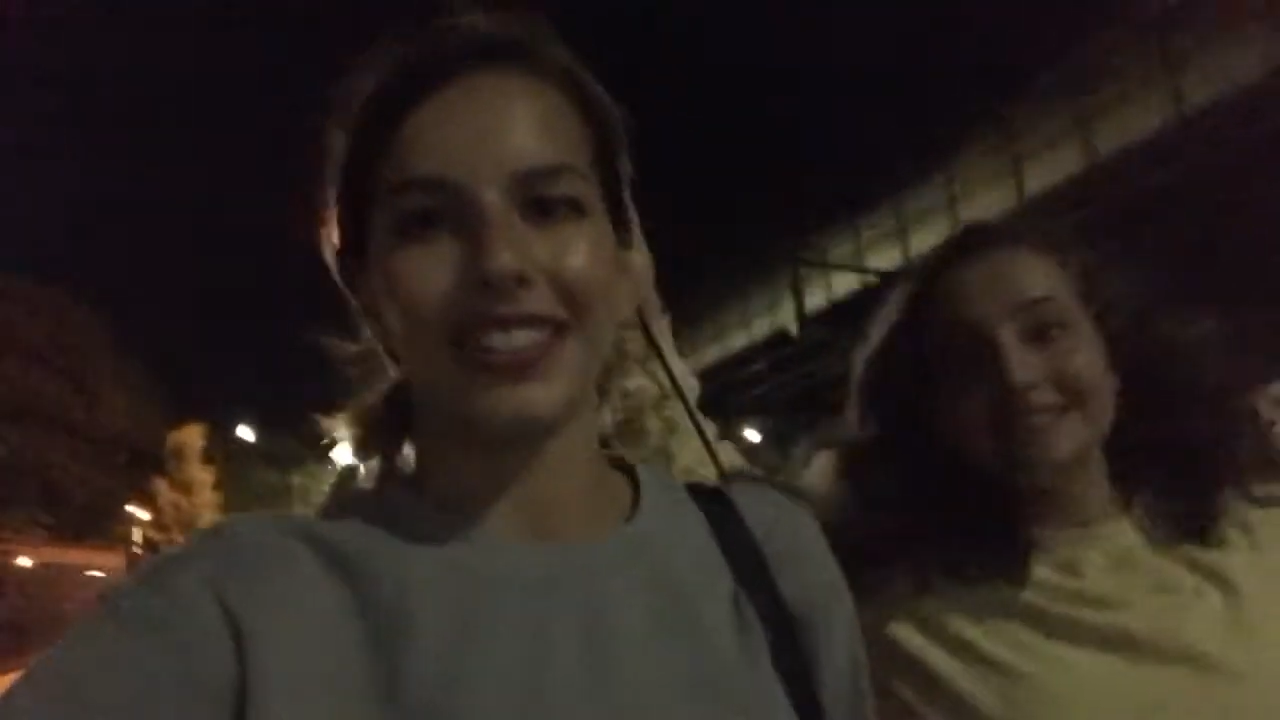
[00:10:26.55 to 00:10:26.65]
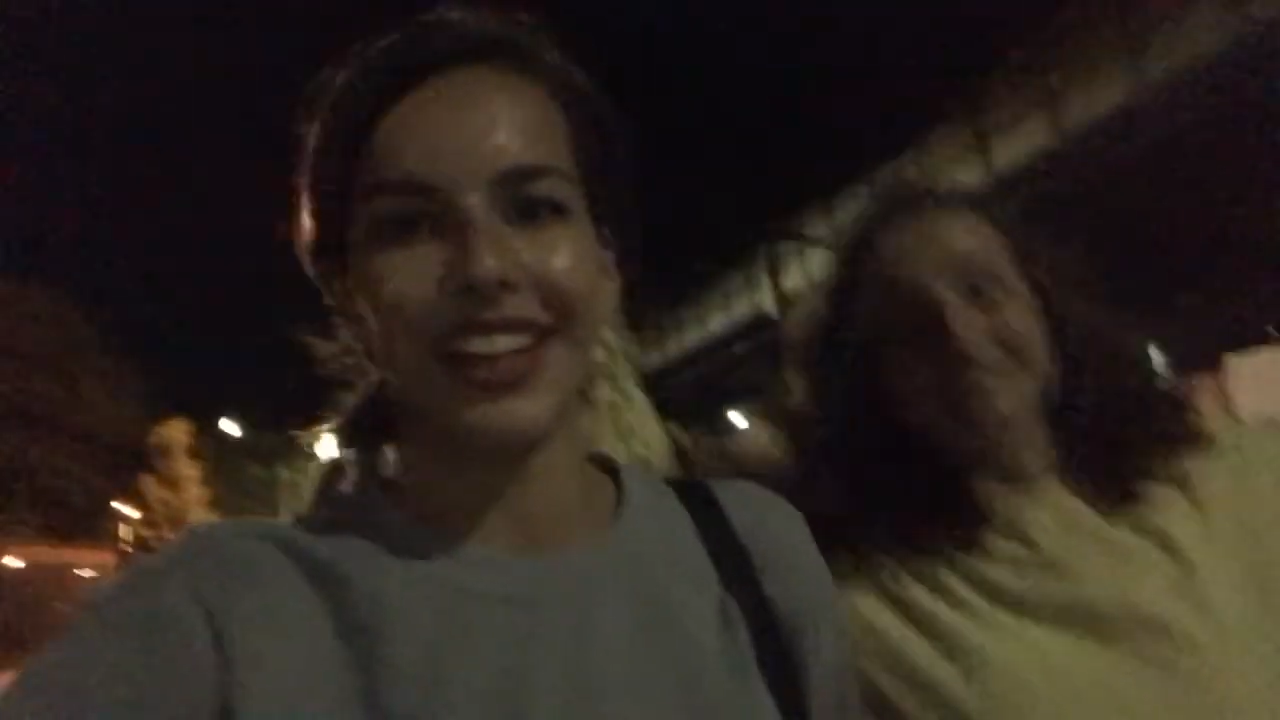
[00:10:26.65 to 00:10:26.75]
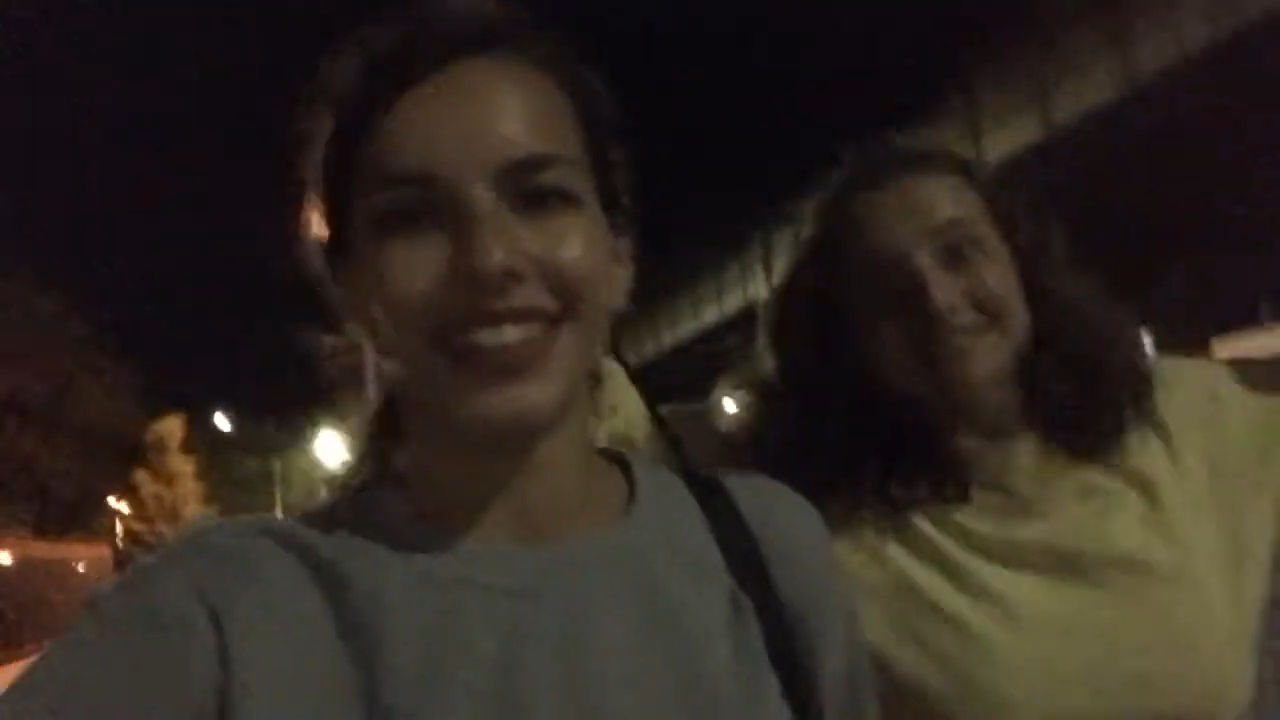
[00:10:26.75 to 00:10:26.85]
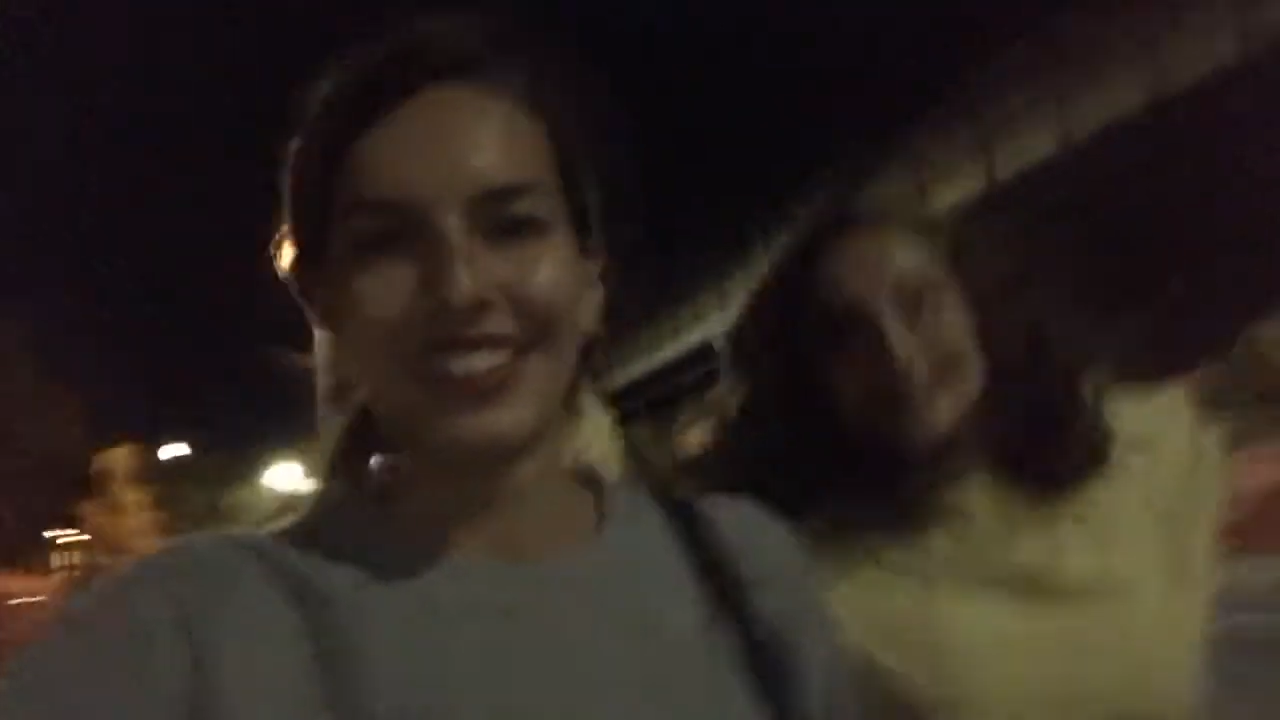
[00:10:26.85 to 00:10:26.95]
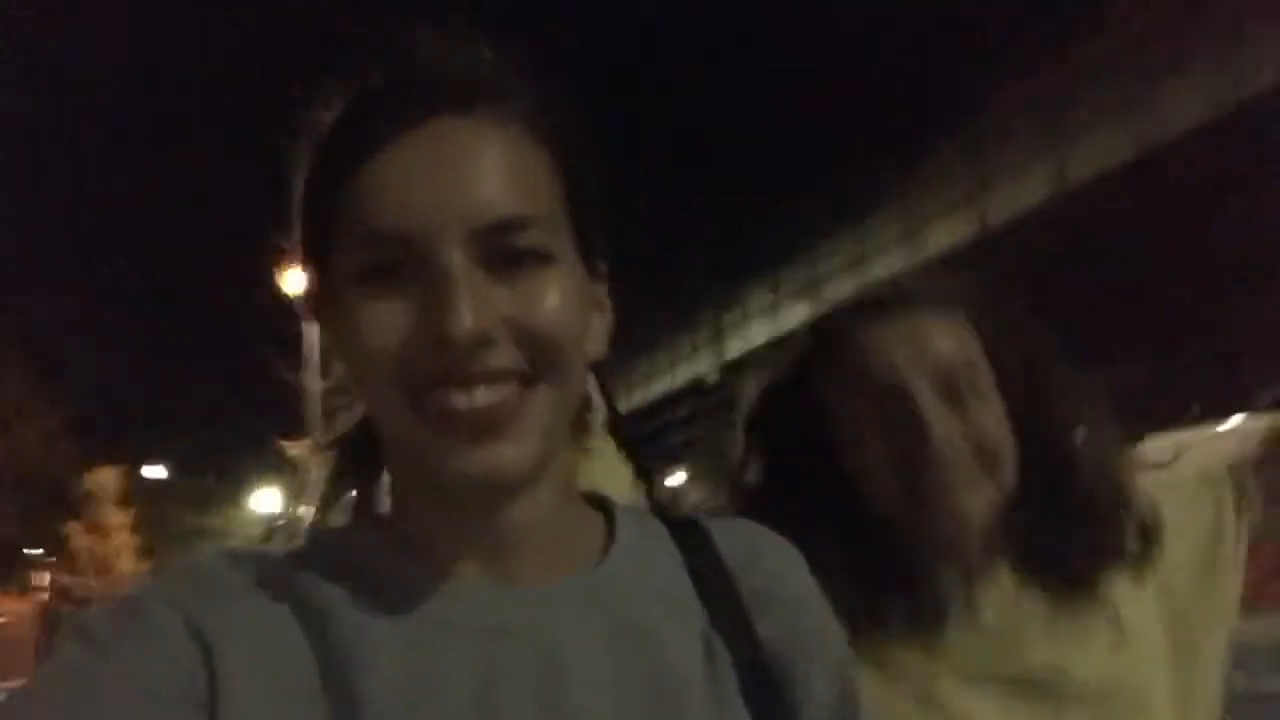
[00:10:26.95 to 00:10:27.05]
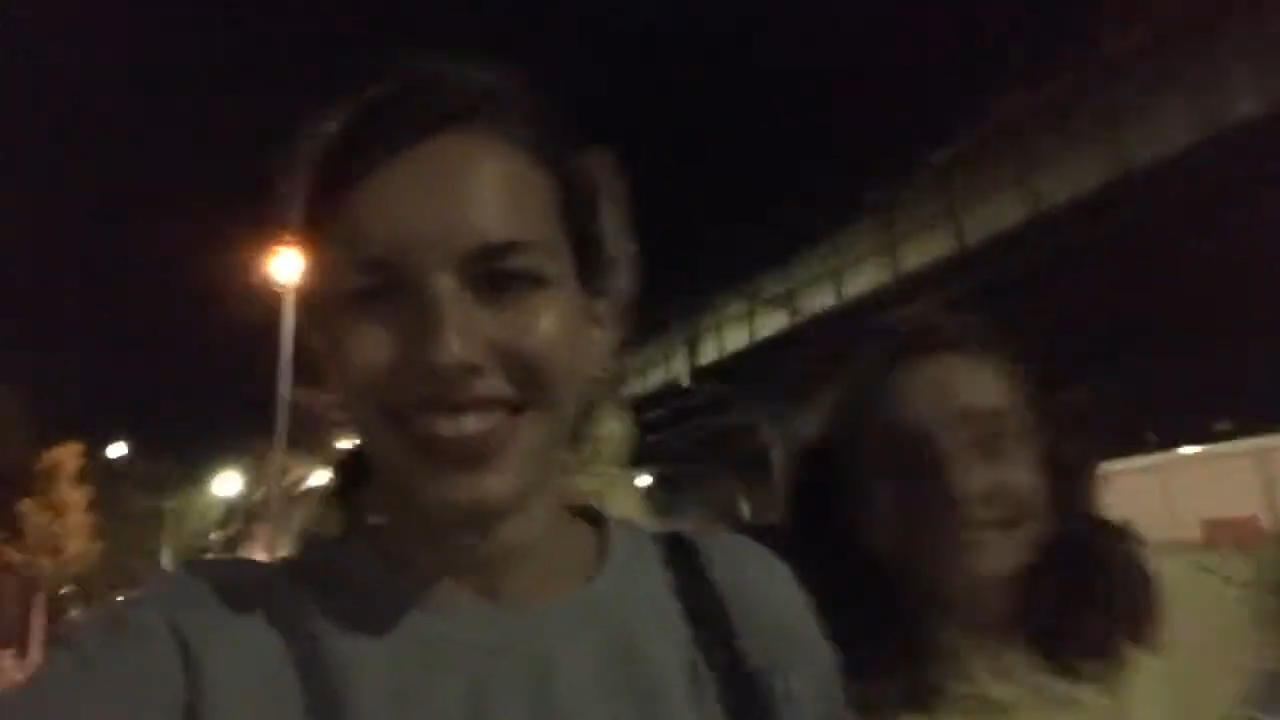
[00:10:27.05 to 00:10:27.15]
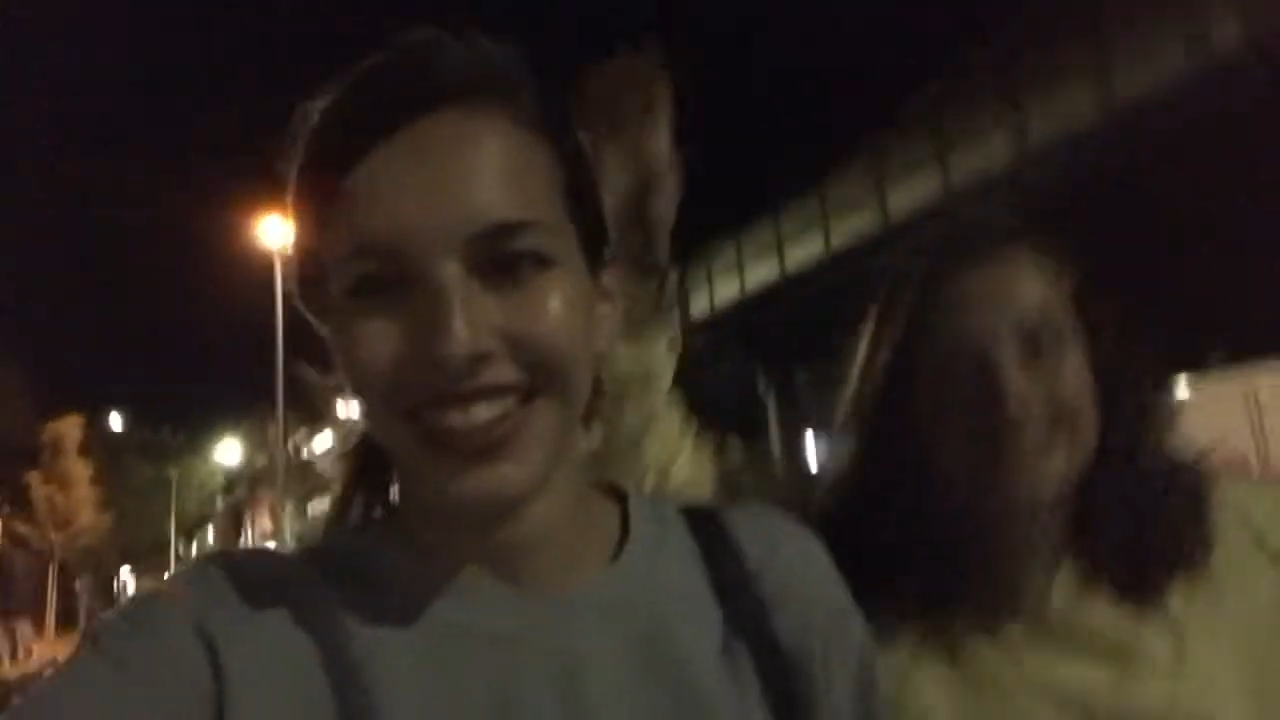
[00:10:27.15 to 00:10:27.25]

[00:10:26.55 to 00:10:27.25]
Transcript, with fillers: now.